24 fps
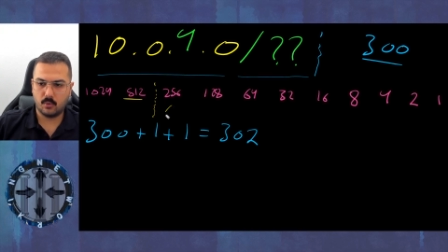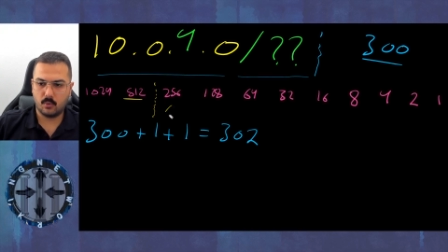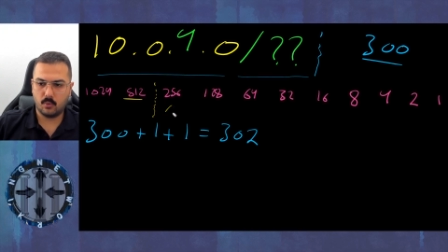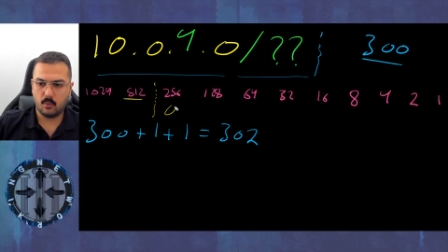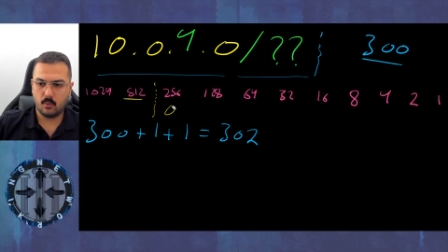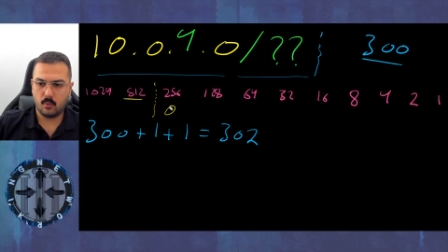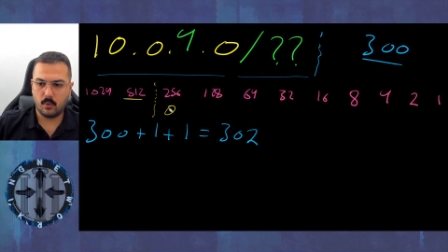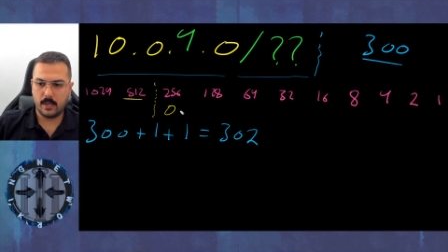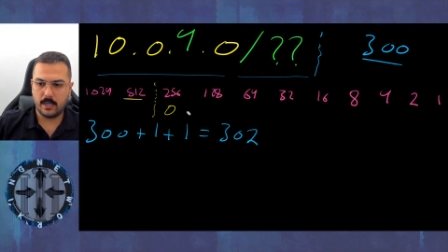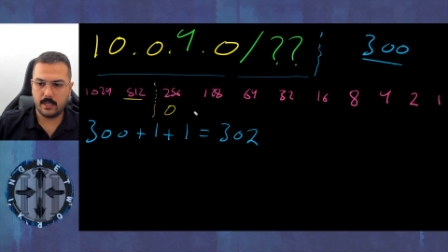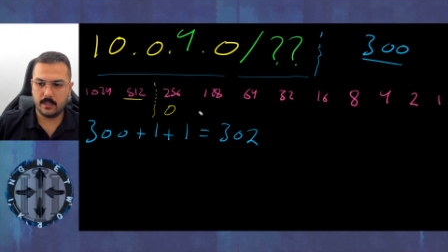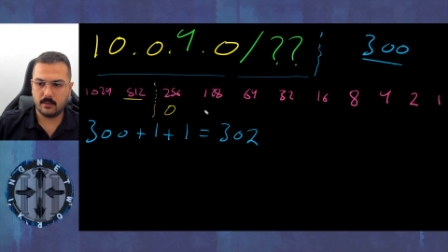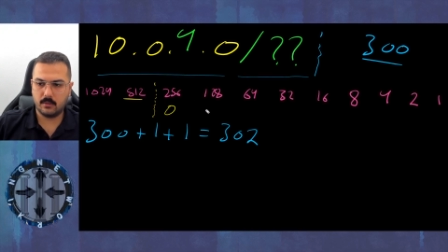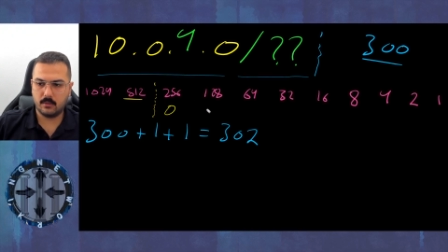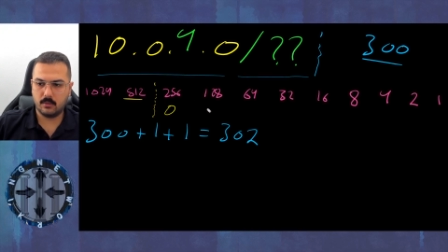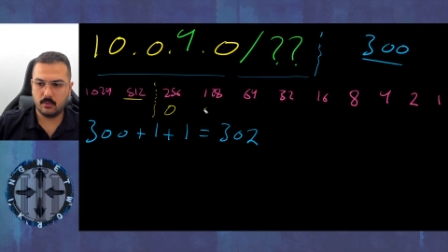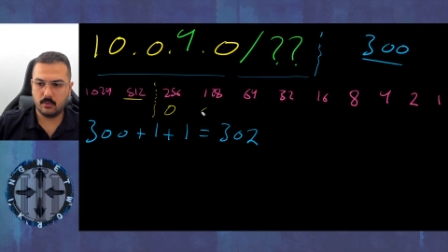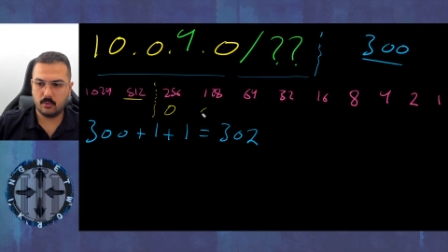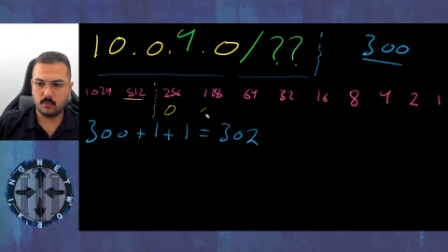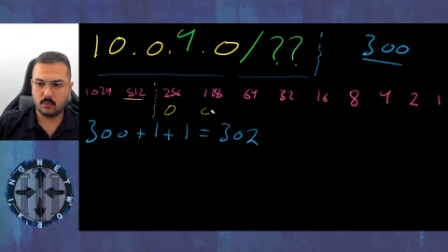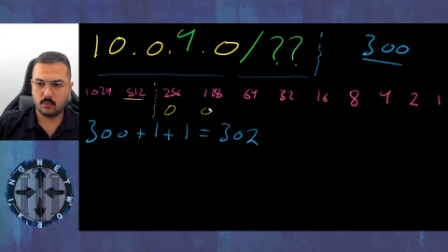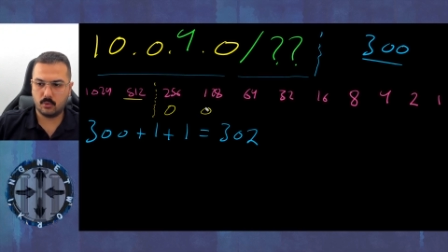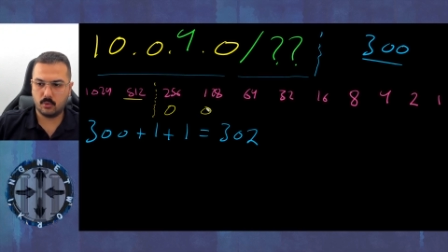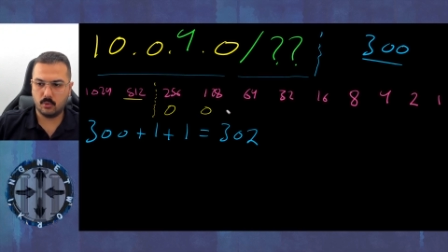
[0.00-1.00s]
1,
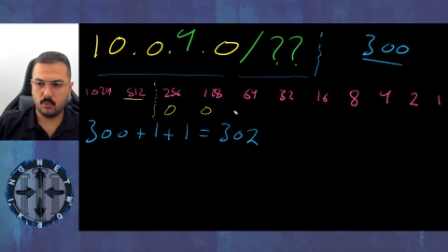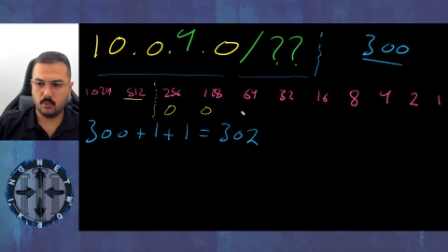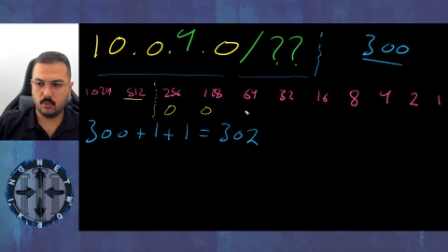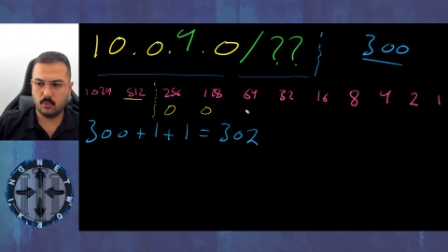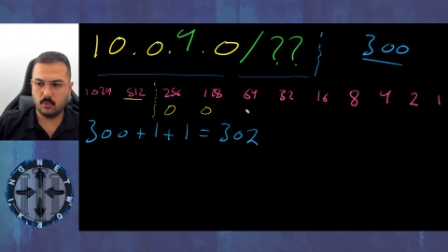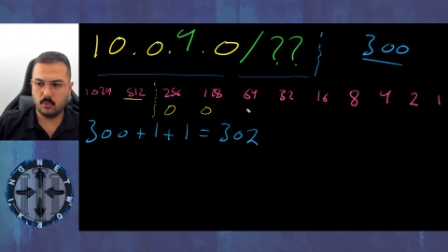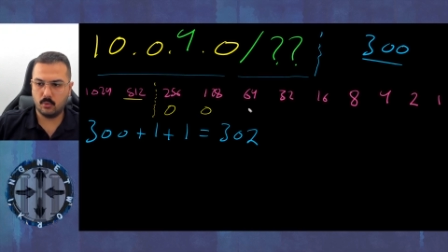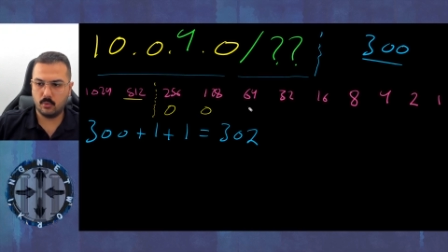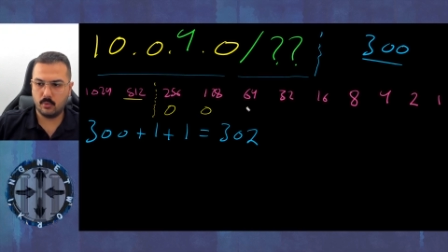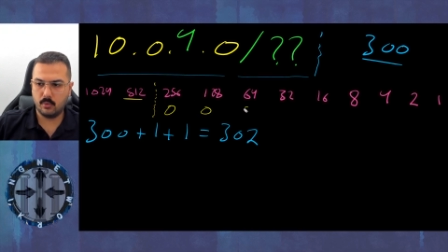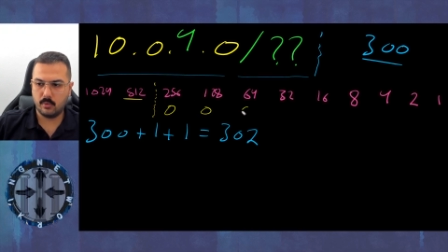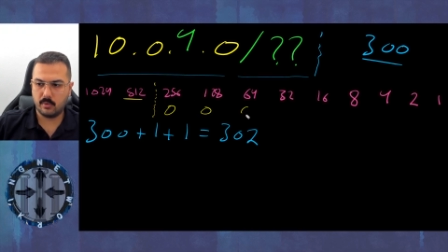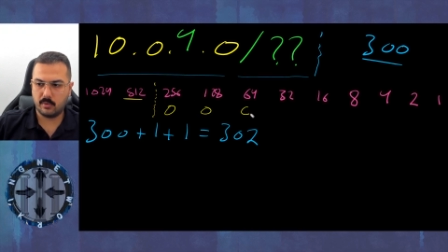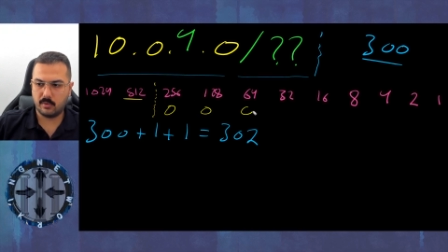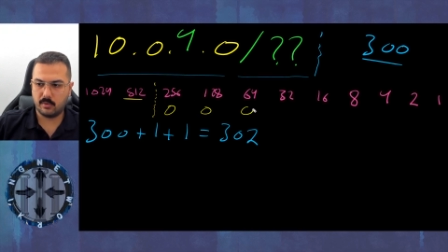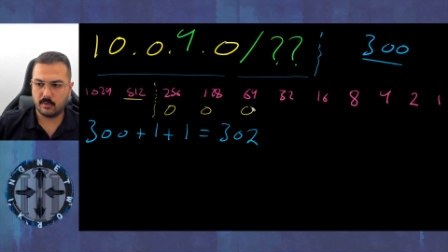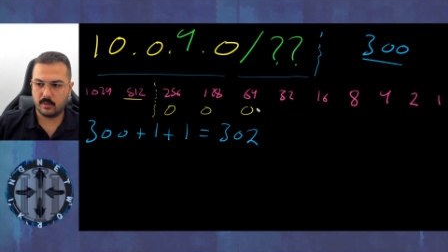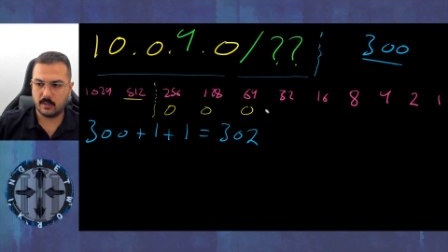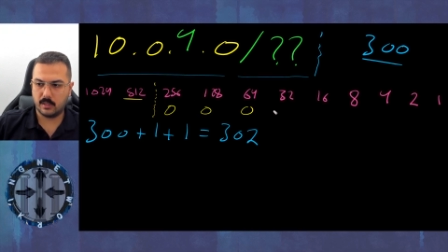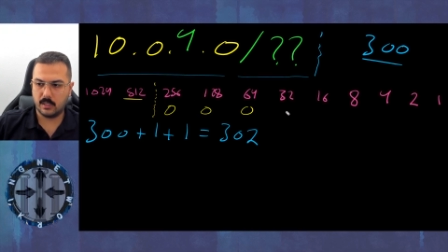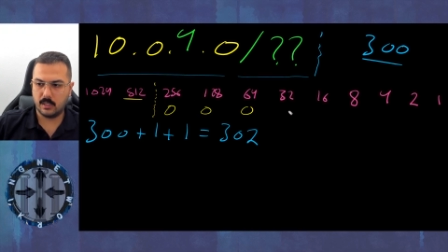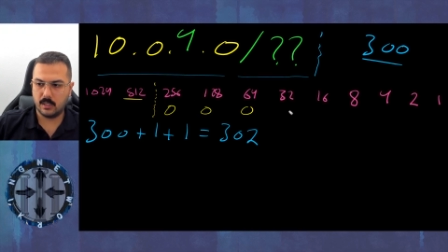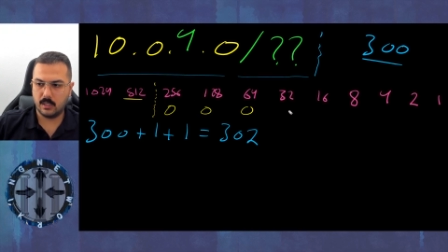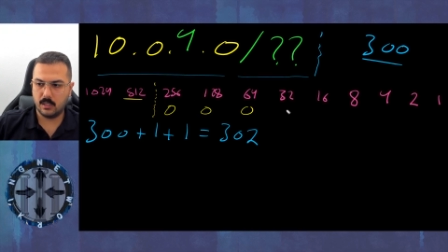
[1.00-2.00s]
2,
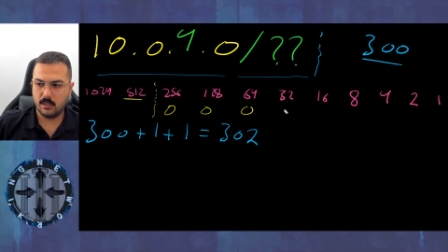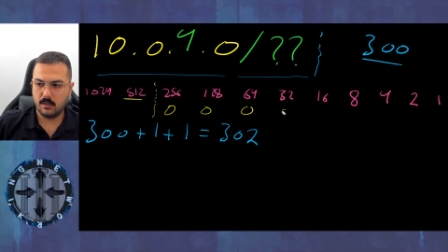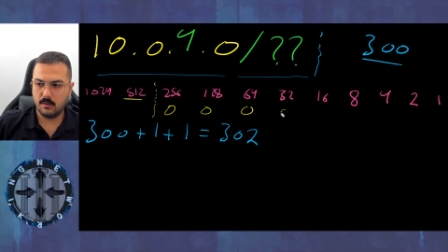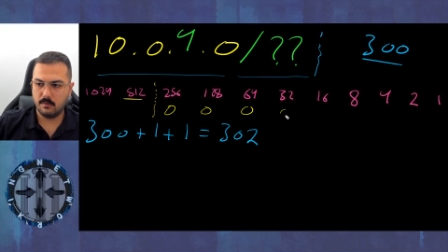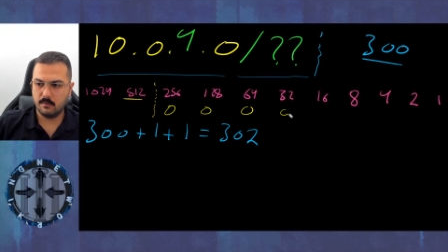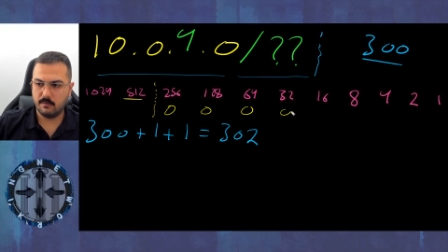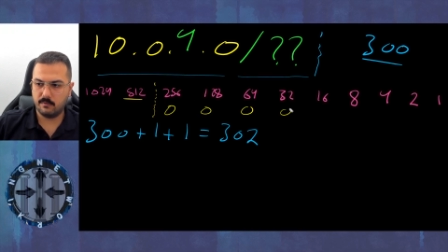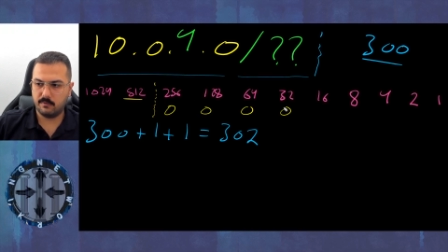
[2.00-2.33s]
3,